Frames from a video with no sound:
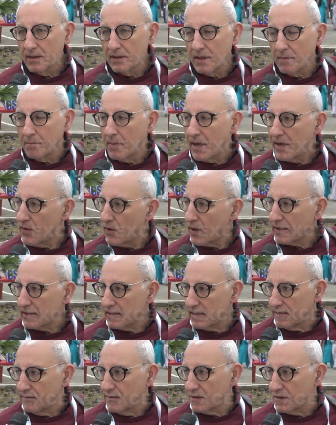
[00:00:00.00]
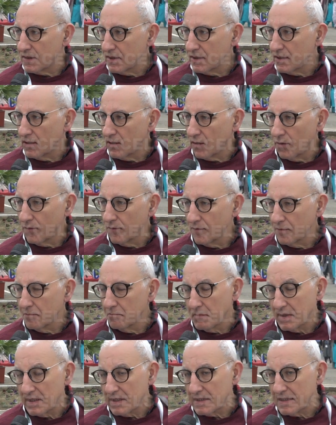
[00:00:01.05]
the bioactivity of
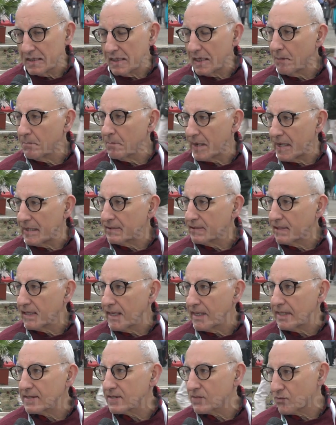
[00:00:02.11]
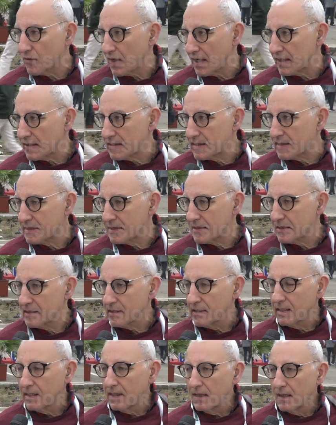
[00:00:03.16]
medicinal plant extracts
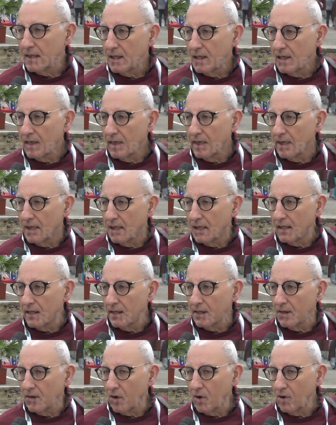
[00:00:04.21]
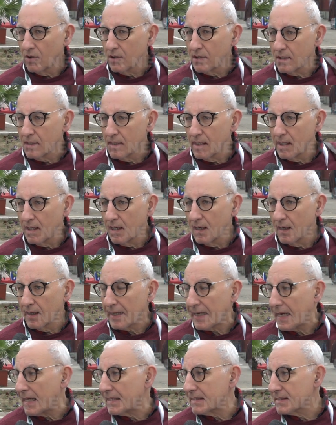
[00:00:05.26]
uh, on uh,
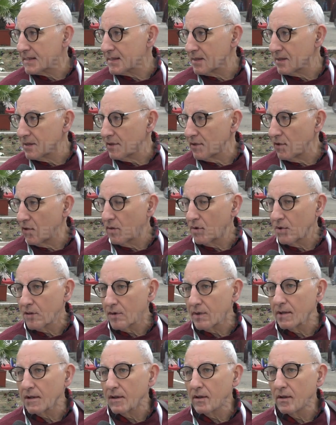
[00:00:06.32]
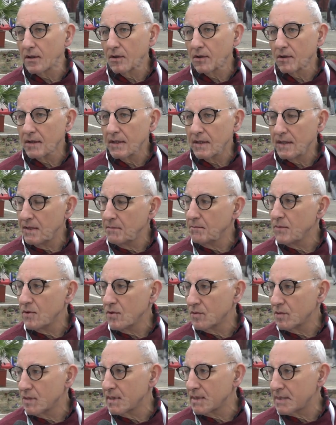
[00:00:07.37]
cancer or on
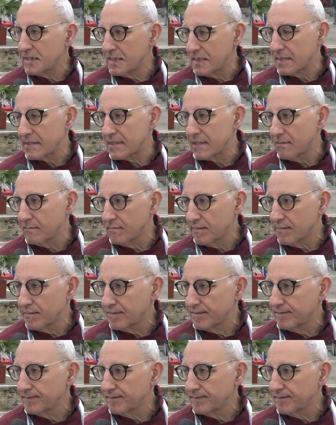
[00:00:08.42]
immune system.